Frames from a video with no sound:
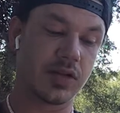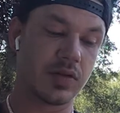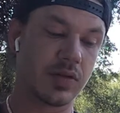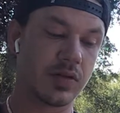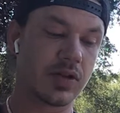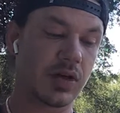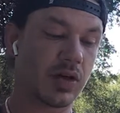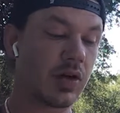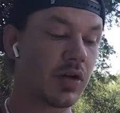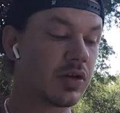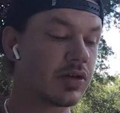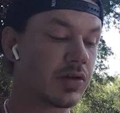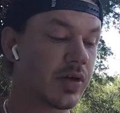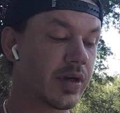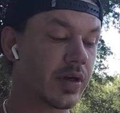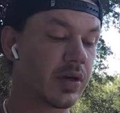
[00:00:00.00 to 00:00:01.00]
this includes
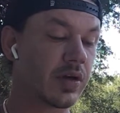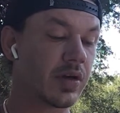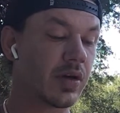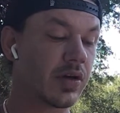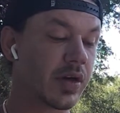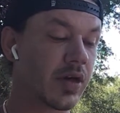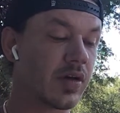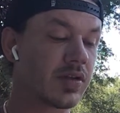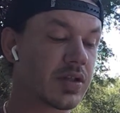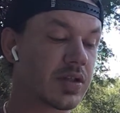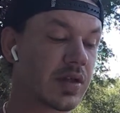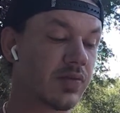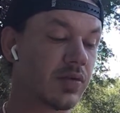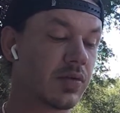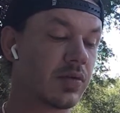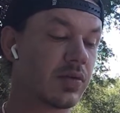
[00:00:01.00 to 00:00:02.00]
our conduit on a
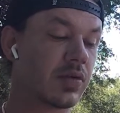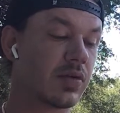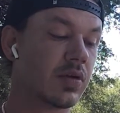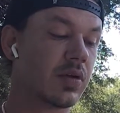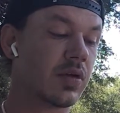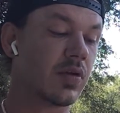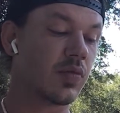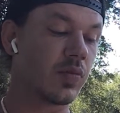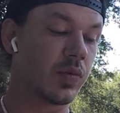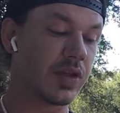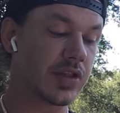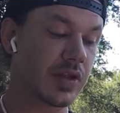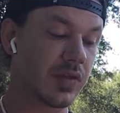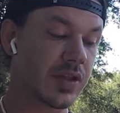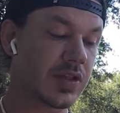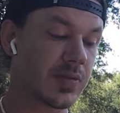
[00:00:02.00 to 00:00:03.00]
conscious level.
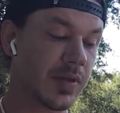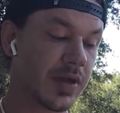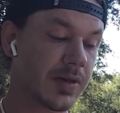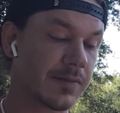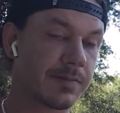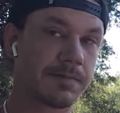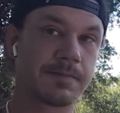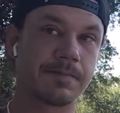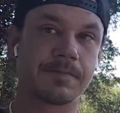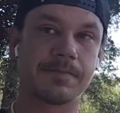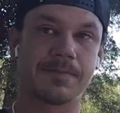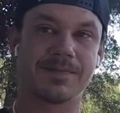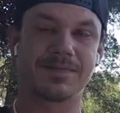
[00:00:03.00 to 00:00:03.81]
We shall explain.